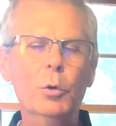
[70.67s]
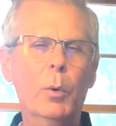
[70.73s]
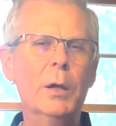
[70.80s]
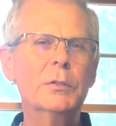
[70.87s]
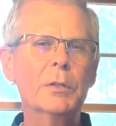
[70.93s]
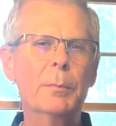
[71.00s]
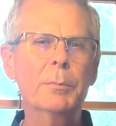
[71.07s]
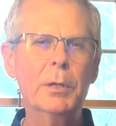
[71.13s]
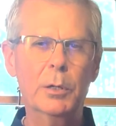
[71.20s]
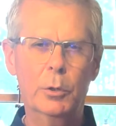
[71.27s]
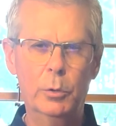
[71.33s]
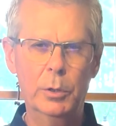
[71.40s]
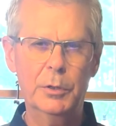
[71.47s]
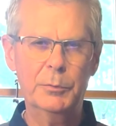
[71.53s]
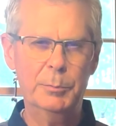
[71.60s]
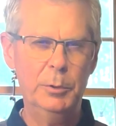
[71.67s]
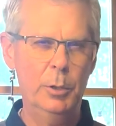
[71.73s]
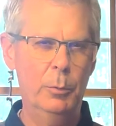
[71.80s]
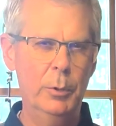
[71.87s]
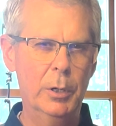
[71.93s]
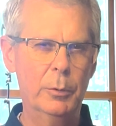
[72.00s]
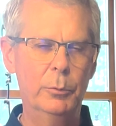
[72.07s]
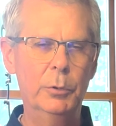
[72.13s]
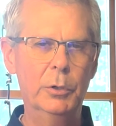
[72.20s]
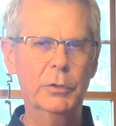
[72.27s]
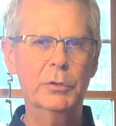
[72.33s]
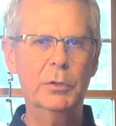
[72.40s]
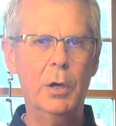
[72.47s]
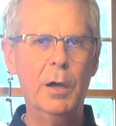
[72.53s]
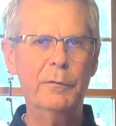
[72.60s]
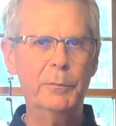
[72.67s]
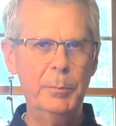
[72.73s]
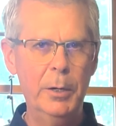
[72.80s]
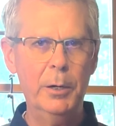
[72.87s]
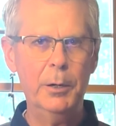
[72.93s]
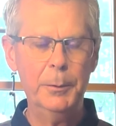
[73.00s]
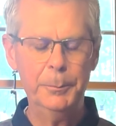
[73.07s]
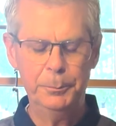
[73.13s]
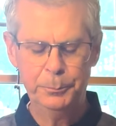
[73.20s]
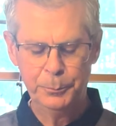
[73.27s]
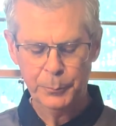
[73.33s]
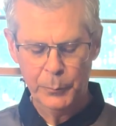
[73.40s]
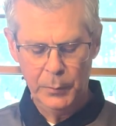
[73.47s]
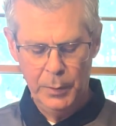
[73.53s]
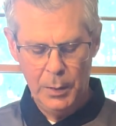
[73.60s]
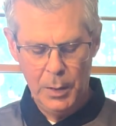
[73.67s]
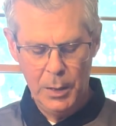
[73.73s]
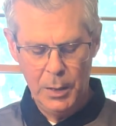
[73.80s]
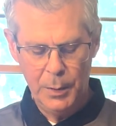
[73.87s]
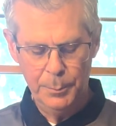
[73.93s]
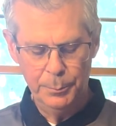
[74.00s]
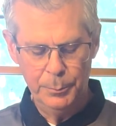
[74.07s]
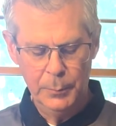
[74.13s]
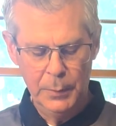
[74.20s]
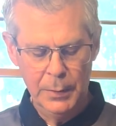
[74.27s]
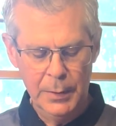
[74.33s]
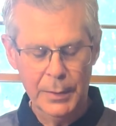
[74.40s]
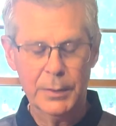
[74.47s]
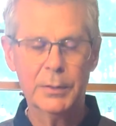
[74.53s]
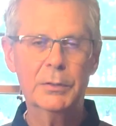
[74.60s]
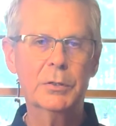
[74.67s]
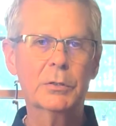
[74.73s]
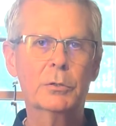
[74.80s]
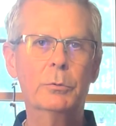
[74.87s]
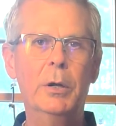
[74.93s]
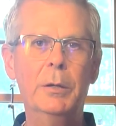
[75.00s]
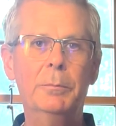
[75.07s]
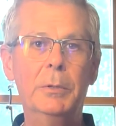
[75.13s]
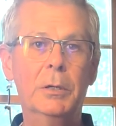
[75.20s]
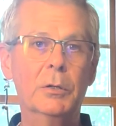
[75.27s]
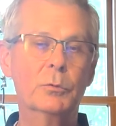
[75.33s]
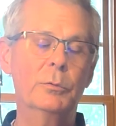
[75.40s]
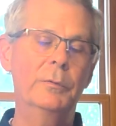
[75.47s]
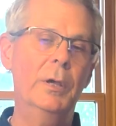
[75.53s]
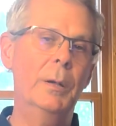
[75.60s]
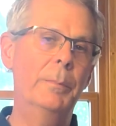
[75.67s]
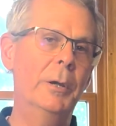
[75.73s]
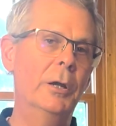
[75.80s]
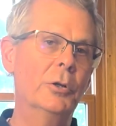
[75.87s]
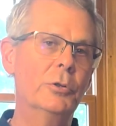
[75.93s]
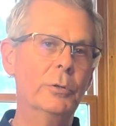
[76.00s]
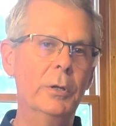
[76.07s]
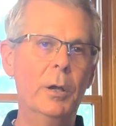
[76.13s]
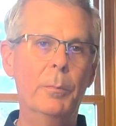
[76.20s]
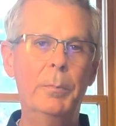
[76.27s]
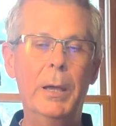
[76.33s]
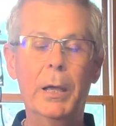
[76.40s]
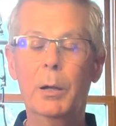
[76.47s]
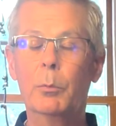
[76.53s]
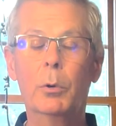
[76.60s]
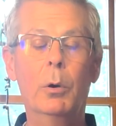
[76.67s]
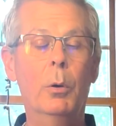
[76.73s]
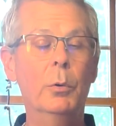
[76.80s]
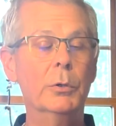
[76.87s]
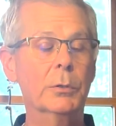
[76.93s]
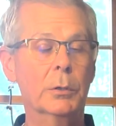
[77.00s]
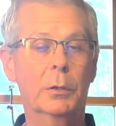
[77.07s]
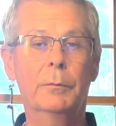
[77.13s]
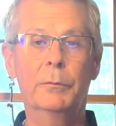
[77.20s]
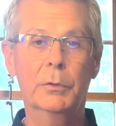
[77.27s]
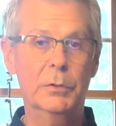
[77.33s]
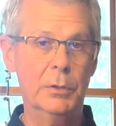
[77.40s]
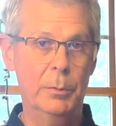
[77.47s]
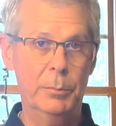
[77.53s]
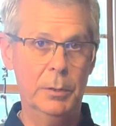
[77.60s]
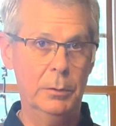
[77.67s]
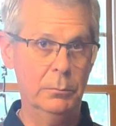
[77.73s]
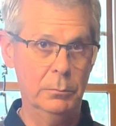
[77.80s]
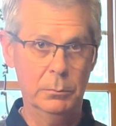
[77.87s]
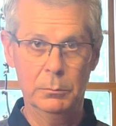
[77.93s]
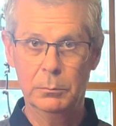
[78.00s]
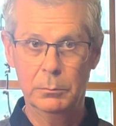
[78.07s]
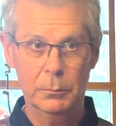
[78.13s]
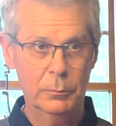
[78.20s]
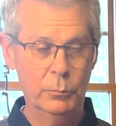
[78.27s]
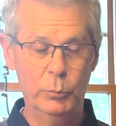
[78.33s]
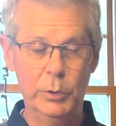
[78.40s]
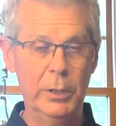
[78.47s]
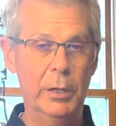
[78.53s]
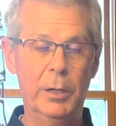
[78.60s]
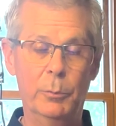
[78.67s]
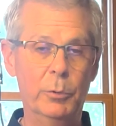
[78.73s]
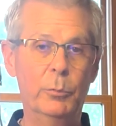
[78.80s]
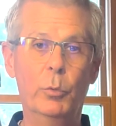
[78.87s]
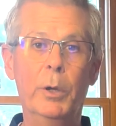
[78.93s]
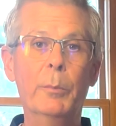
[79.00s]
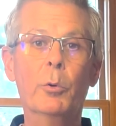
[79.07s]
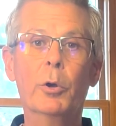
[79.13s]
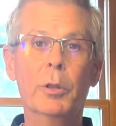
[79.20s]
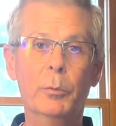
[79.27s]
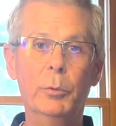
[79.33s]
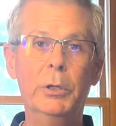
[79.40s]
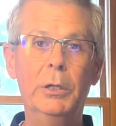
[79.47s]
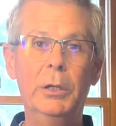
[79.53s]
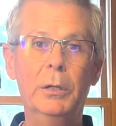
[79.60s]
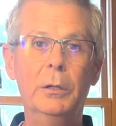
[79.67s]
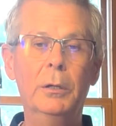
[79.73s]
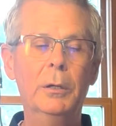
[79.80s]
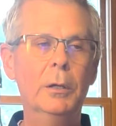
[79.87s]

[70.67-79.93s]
You want something crisp. You don't want a real soft pear. This is great because we've got a pear tree out back and we're always looking for something. We end up with way more than we need.